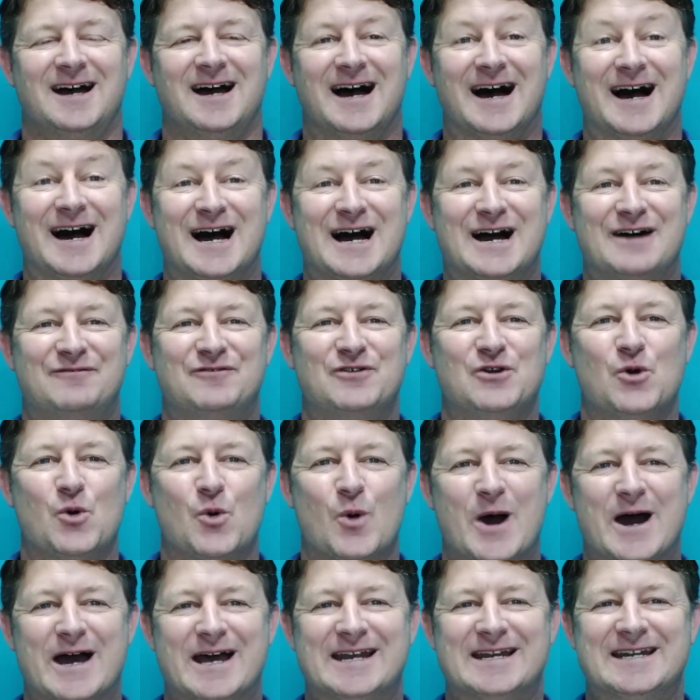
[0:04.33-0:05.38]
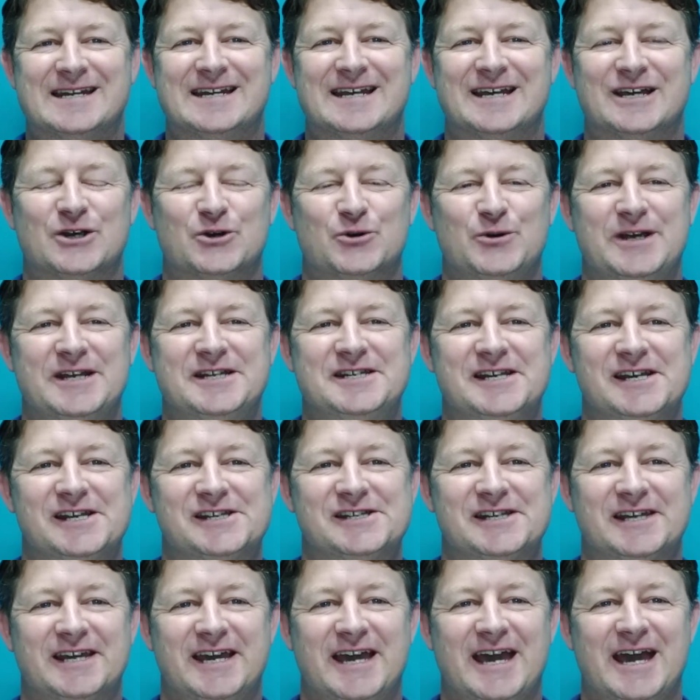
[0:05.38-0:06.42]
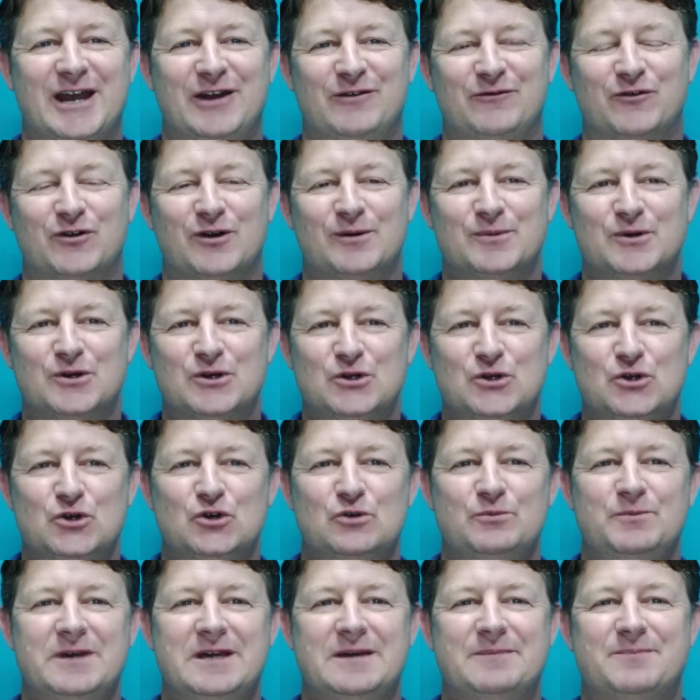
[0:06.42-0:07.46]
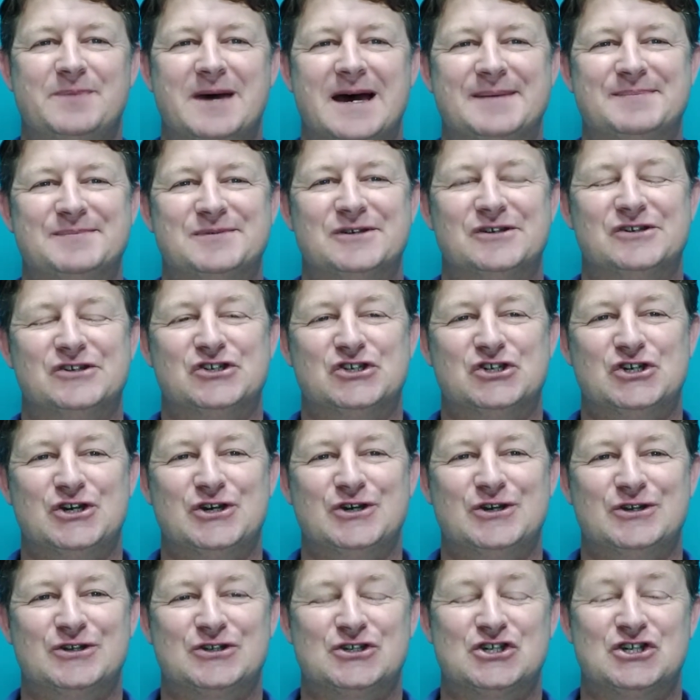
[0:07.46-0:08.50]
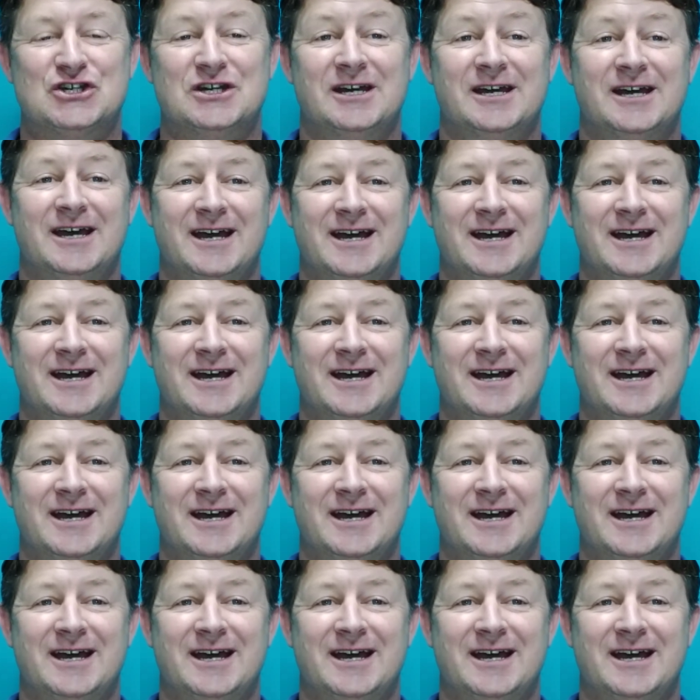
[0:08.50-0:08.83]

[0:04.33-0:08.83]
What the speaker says: Hi everyone, greetings again from Ganubi Baptist Church.